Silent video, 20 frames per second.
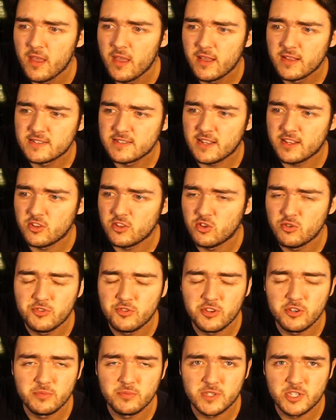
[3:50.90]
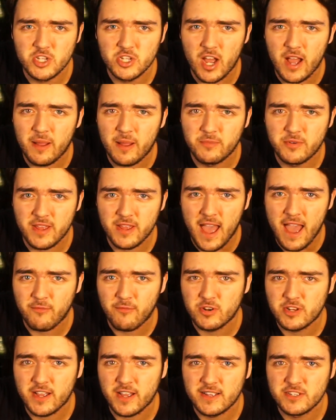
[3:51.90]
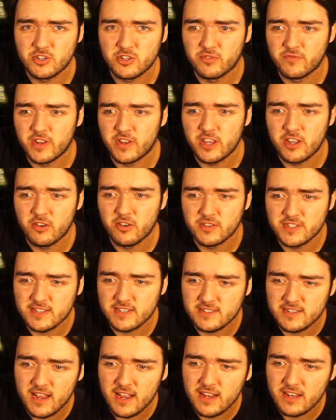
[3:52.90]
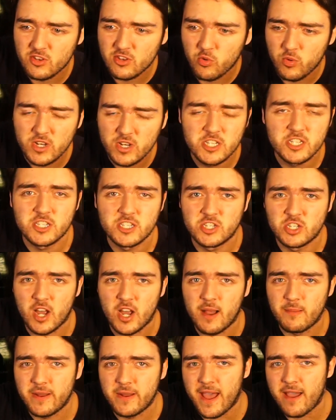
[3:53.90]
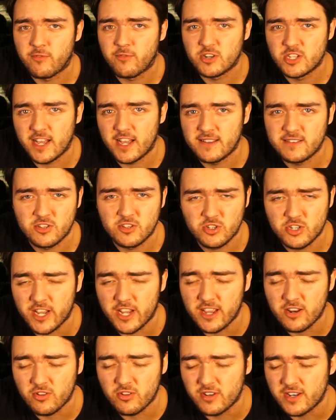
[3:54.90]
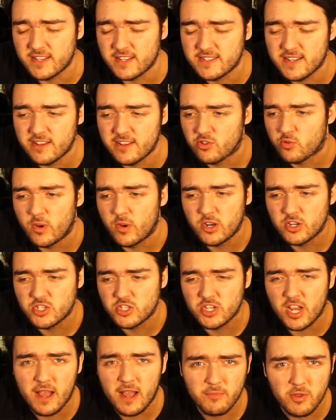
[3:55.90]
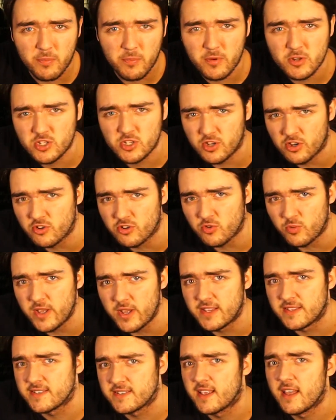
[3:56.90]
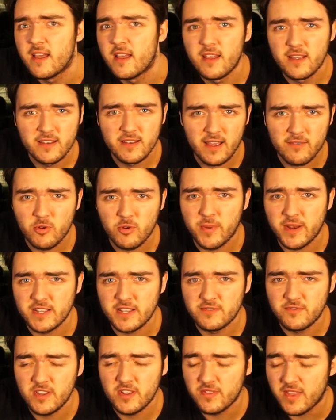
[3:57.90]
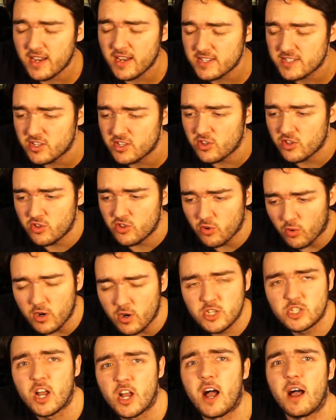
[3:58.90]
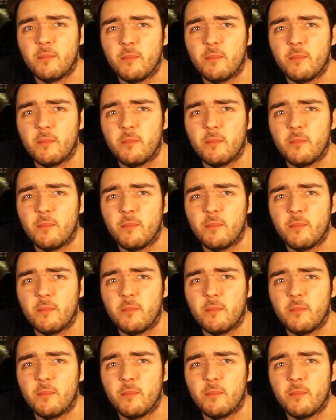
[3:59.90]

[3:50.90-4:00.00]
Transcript: YouTube's job to advertise your videos. It's not Twitch's job to advertise your channel, and it's not Twitter's job to push your tweets to everybody's feed. That is your job